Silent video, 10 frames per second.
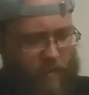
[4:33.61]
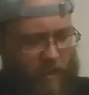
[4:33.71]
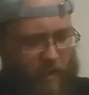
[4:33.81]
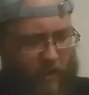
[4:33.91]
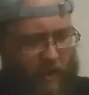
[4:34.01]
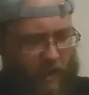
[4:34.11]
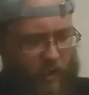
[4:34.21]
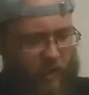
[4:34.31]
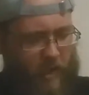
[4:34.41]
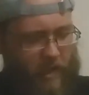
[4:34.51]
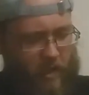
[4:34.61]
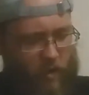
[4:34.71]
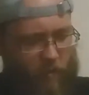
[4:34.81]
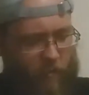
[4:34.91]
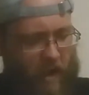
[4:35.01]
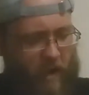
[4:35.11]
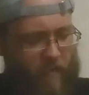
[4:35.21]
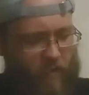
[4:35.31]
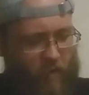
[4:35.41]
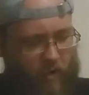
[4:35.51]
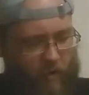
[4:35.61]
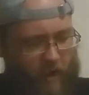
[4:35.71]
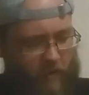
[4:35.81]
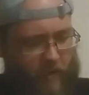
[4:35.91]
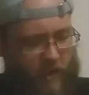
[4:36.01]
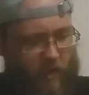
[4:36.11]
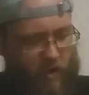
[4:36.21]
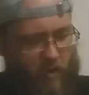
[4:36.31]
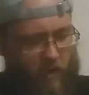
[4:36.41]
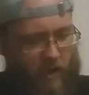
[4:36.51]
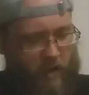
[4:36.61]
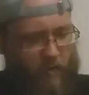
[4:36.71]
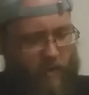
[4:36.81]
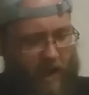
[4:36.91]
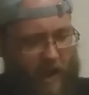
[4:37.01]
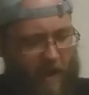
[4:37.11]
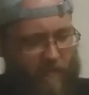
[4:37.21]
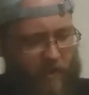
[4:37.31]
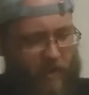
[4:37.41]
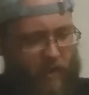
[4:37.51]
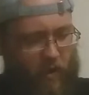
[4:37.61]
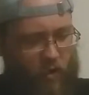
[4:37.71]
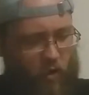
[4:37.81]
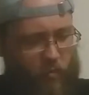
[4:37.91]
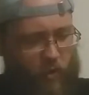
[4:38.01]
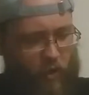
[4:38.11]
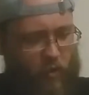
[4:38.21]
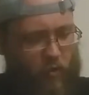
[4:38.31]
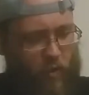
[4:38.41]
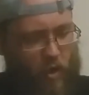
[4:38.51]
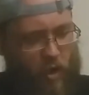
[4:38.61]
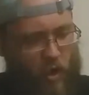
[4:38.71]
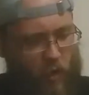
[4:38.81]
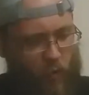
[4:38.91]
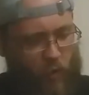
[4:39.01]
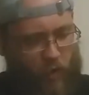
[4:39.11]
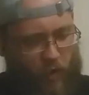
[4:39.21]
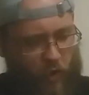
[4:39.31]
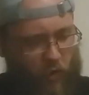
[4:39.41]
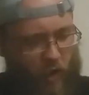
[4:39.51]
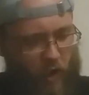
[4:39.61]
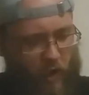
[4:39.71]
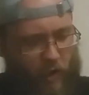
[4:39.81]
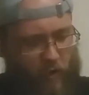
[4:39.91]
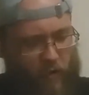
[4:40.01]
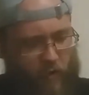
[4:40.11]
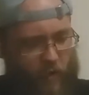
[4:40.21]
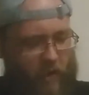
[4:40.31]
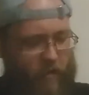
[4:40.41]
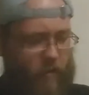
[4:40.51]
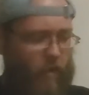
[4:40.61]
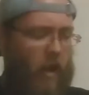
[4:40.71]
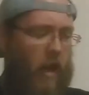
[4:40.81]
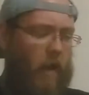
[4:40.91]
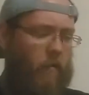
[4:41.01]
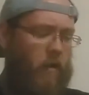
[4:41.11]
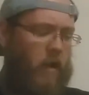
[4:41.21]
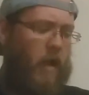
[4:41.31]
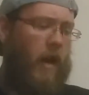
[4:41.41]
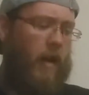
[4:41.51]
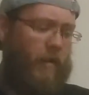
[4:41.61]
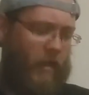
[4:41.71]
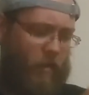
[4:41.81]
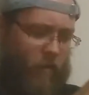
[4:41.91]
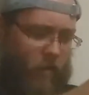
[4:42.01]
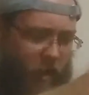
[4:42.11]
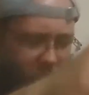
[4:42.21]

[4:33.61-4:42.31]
sit there and actually like you know pay for the autographs. Like, oh, okay, you know what? I have these at home, so we're just gonna go ahead and do that. So I'll I'll, I'll take the rest